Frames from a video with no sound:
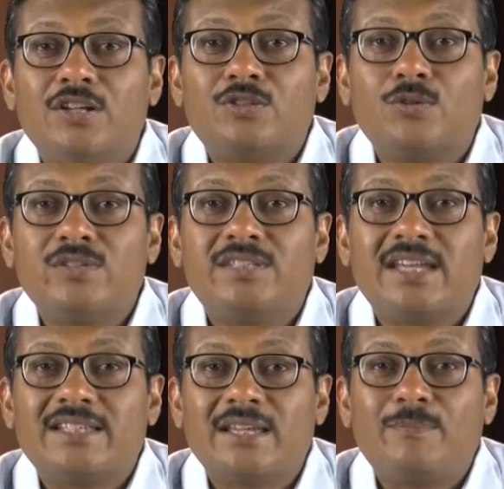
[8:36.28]
so
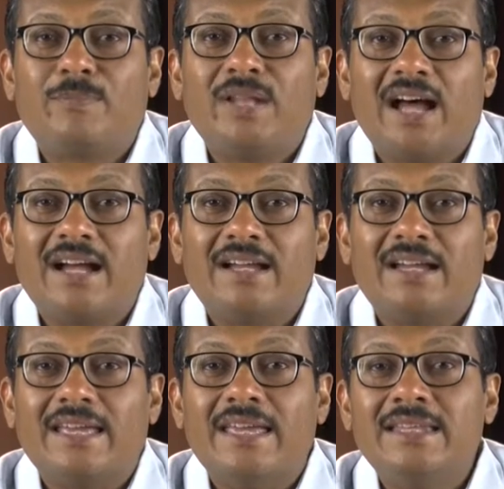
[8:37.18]
Jachep La
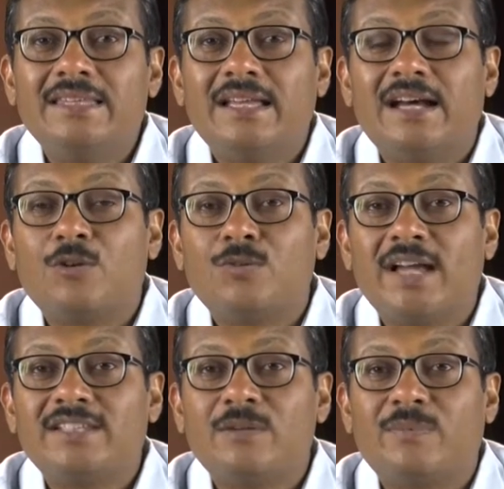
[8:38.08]
in
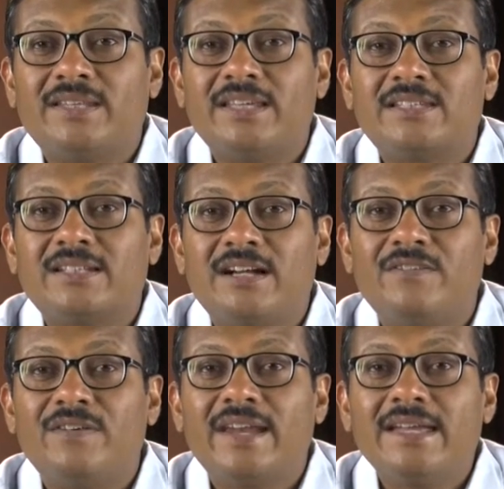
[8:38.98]
Arunachal Pradesh
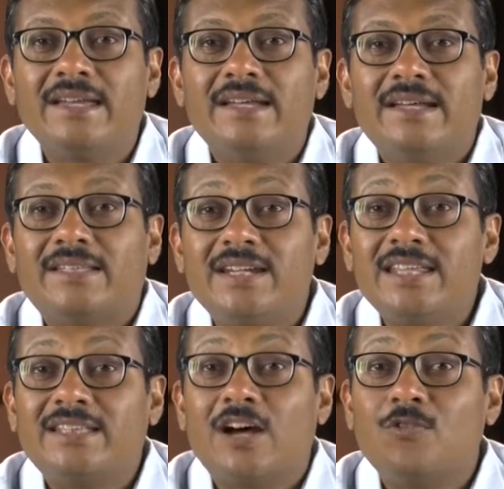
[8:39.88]
covering
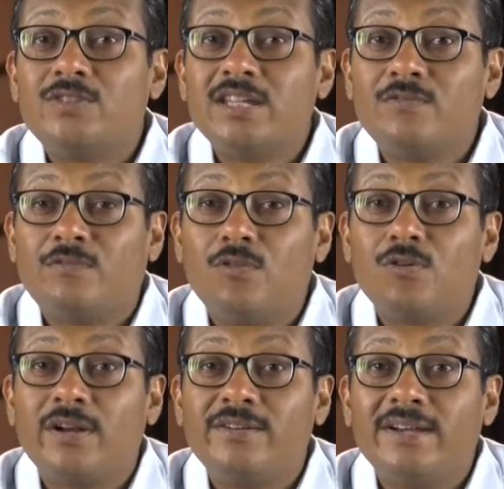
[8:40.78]

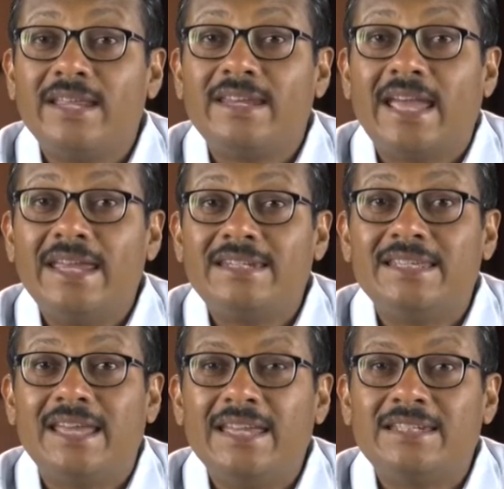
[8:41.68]

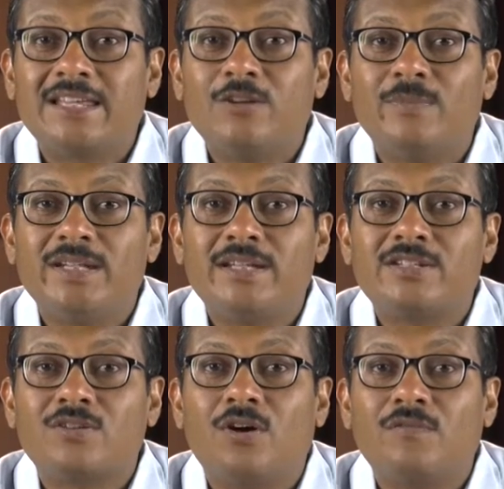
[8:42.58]
3,488
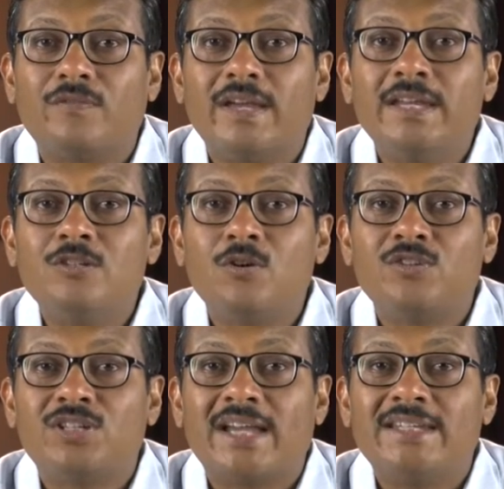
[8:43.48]
kilometers of
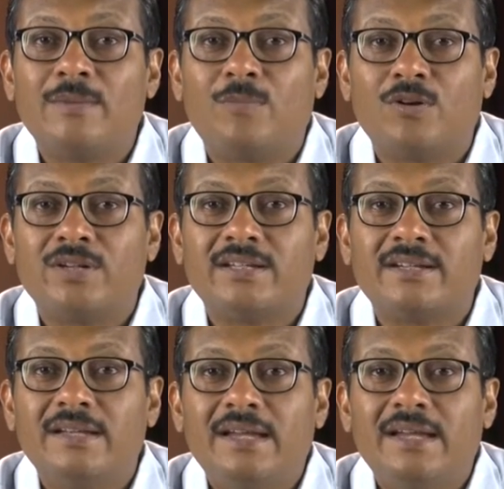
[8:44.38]
Indo-China border